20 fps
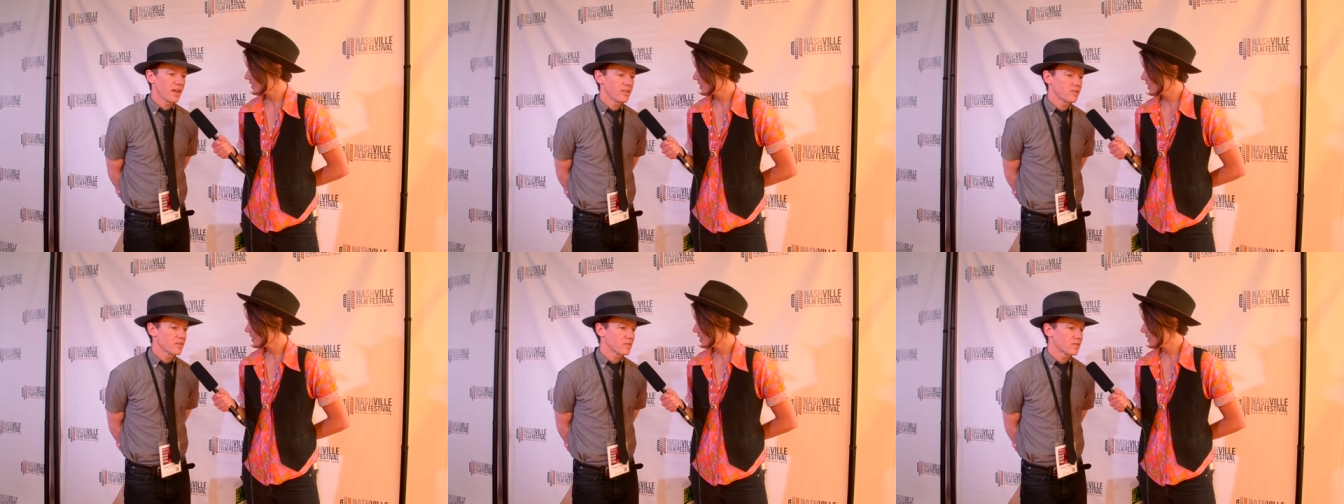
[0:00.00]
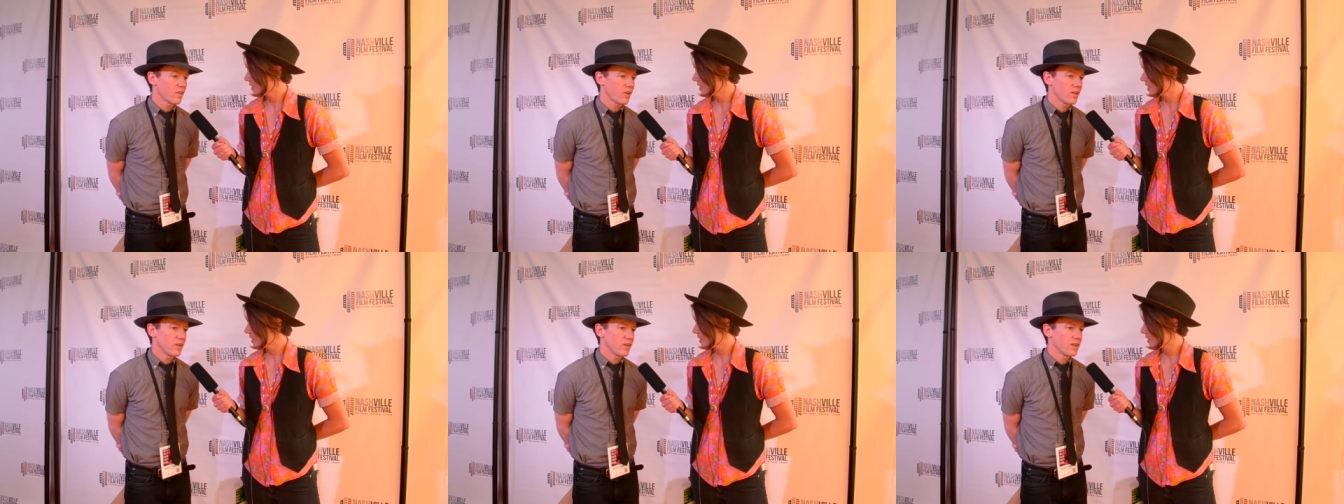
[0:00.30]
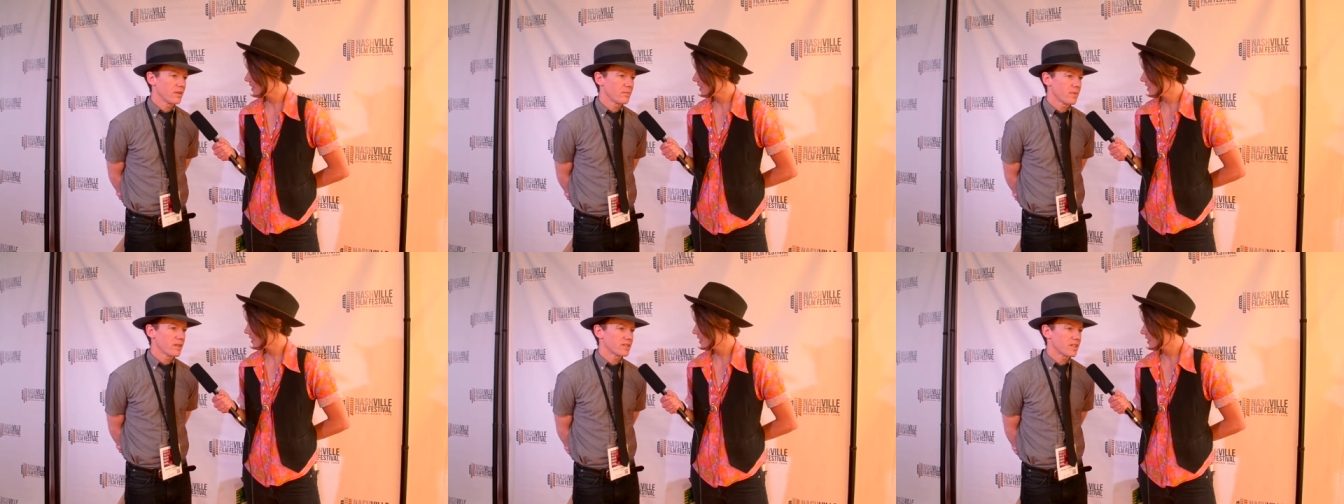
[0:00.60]
I just
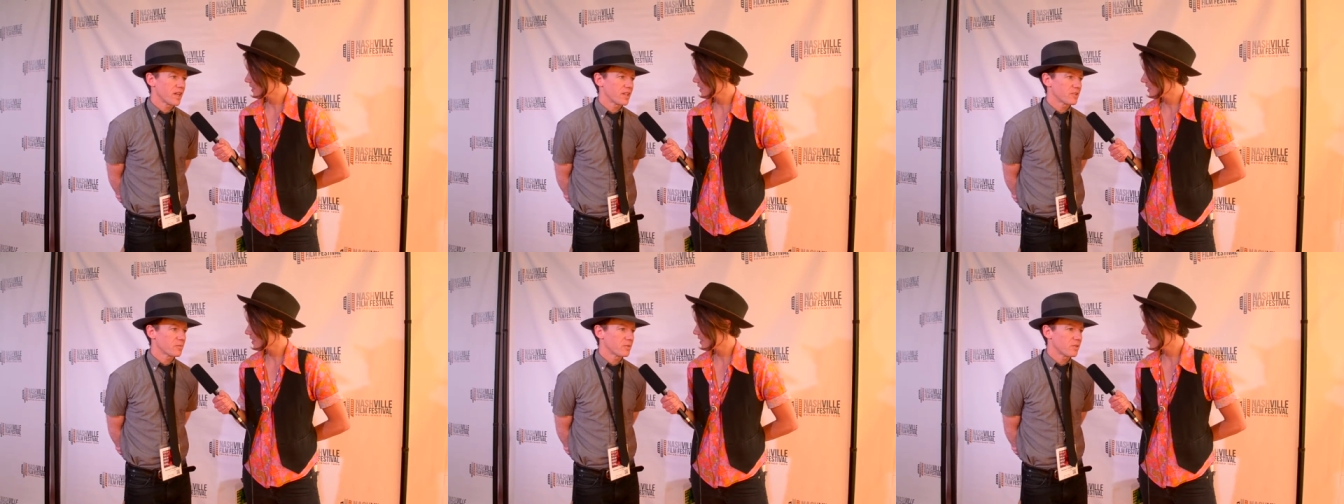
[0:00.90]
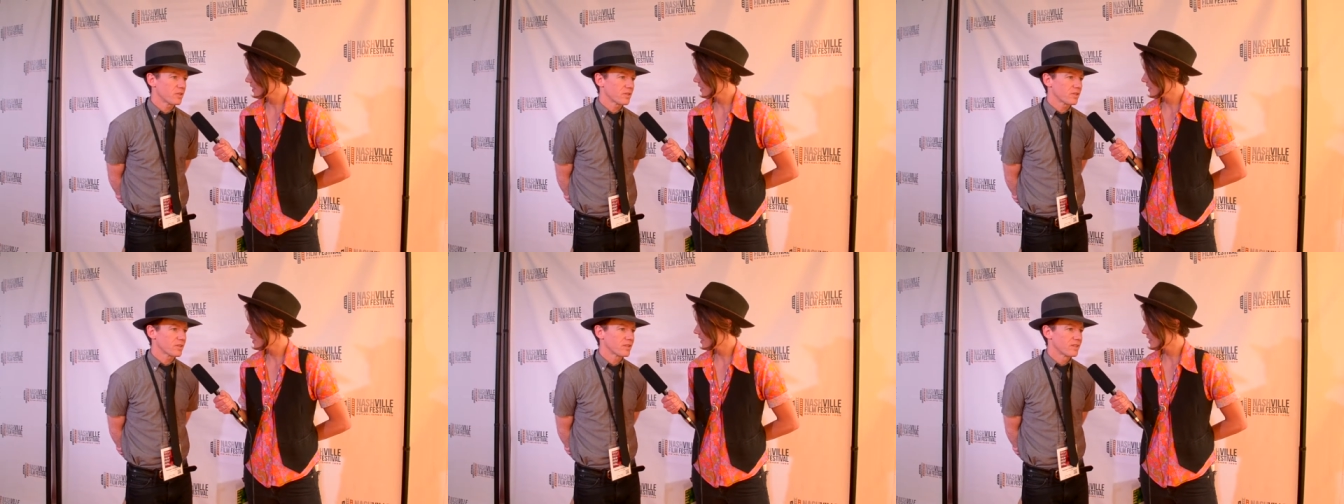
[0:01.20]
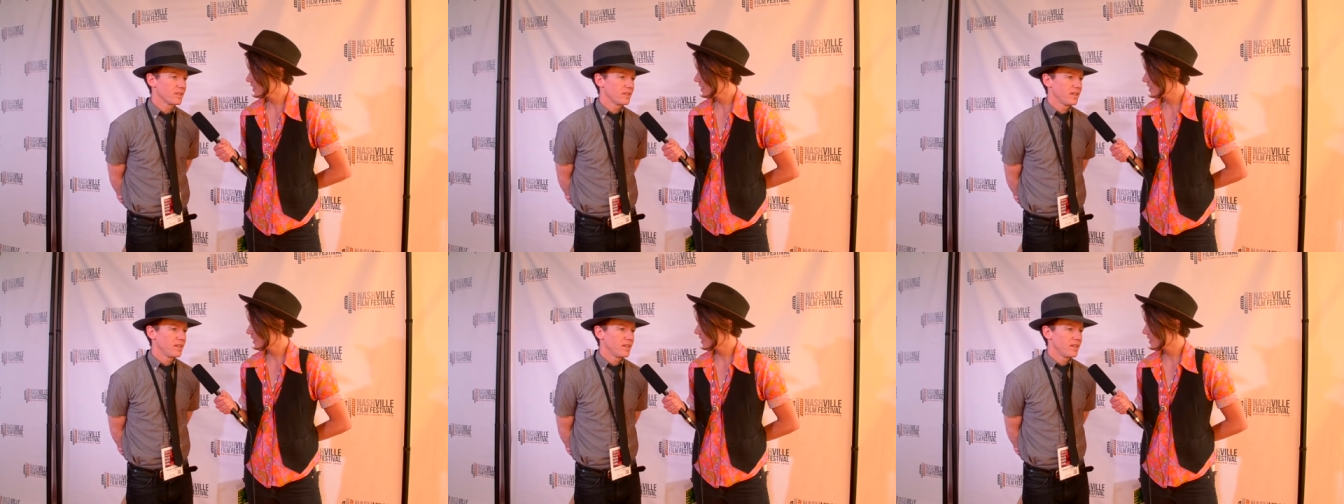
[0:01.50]
started in my sketchbook,
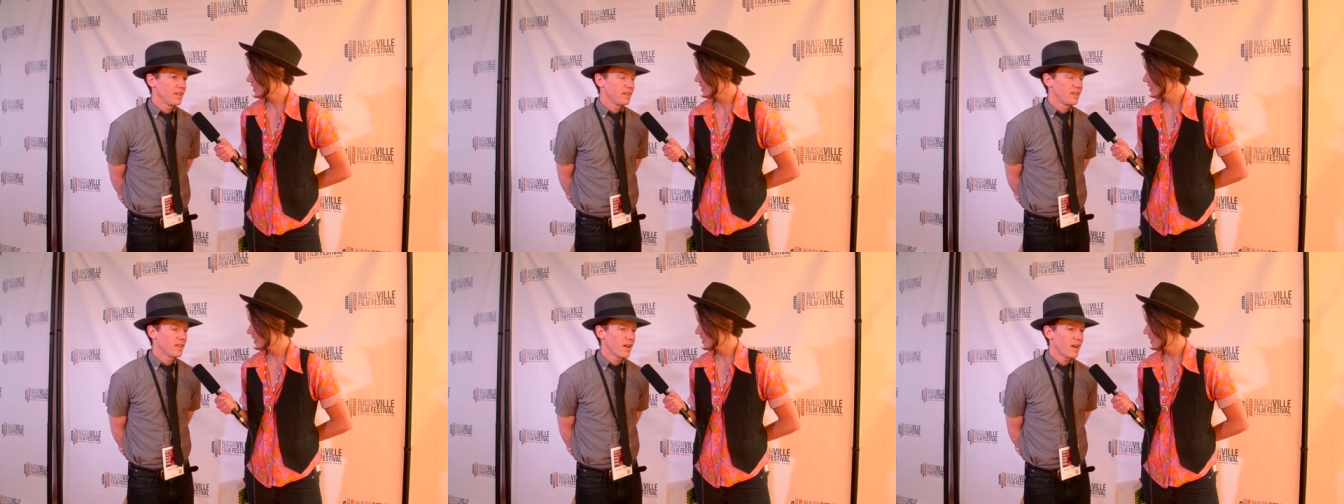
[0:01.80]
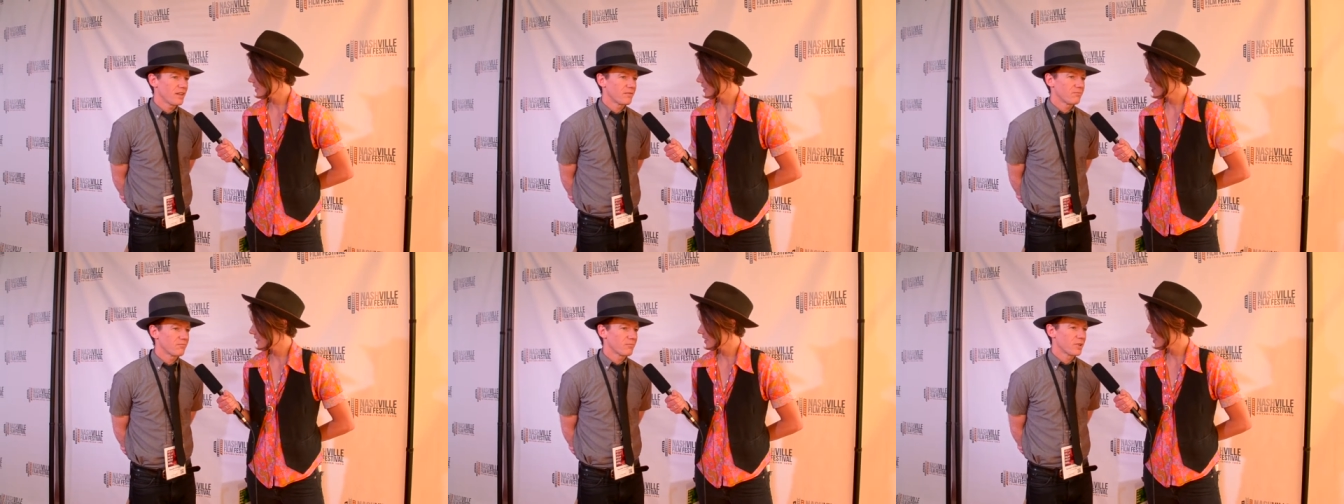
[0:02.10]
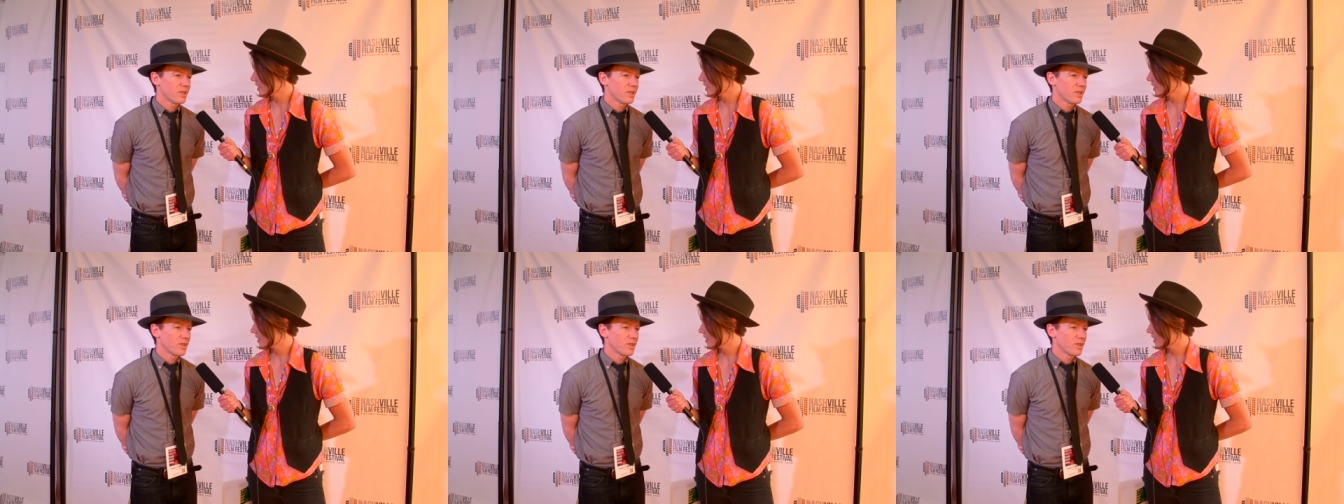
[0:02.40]
not